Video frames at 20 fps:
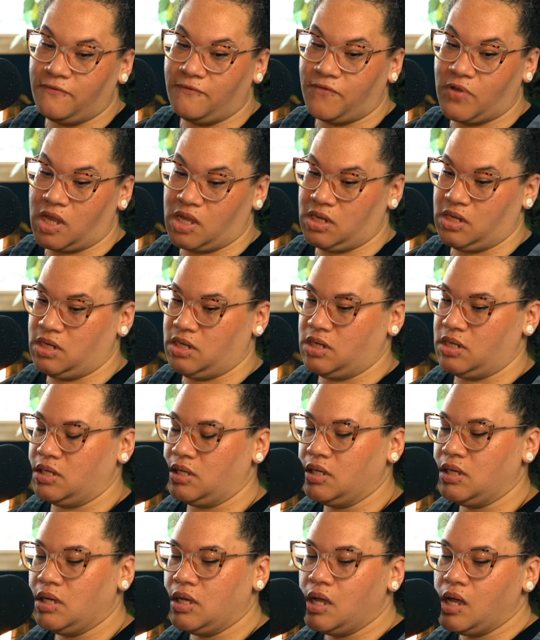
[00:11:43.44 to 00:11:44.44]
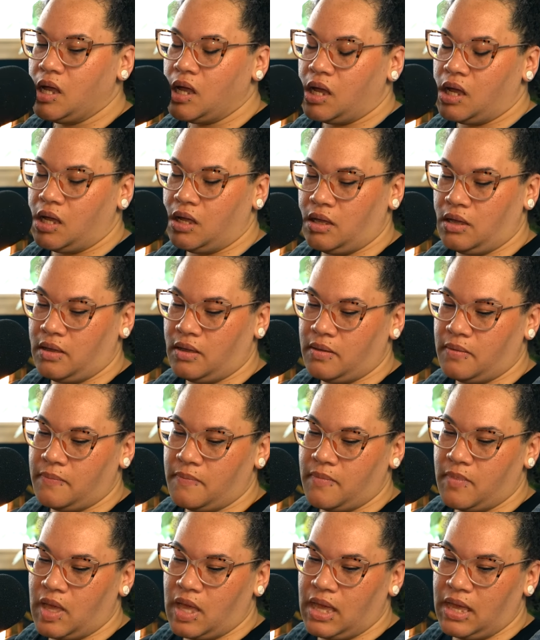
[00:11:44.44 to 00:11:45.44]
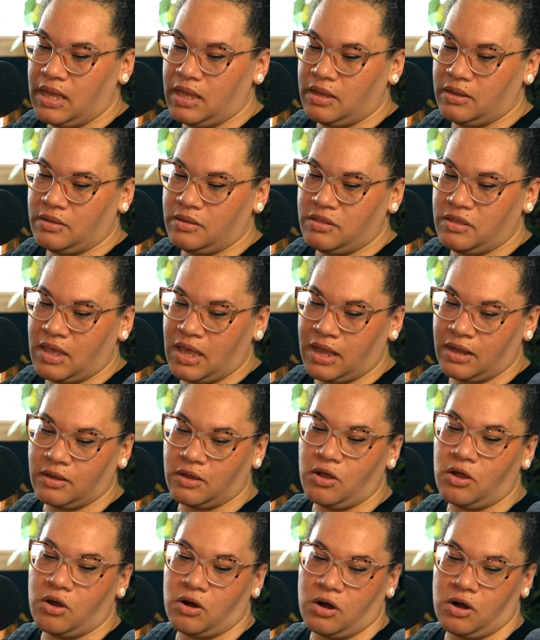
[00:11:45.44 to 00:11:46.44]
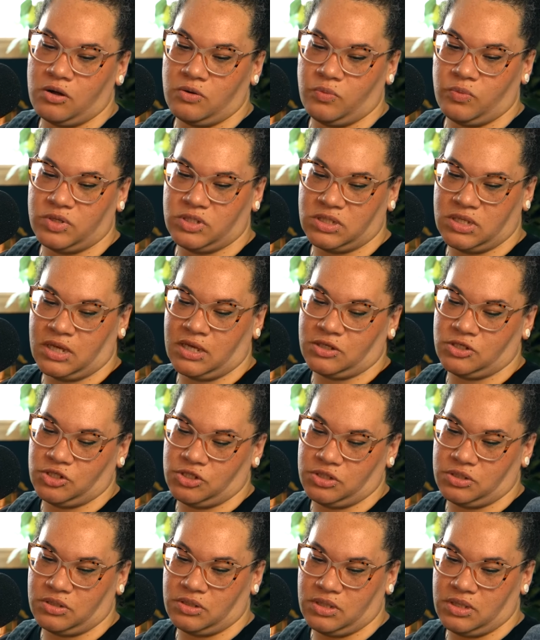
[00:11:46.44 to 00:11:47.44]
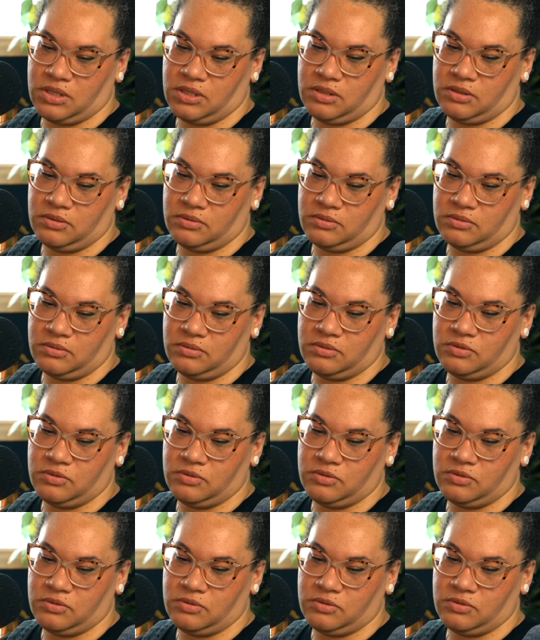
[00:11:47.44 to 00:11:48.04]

fund. Yeah. Um and that card was actually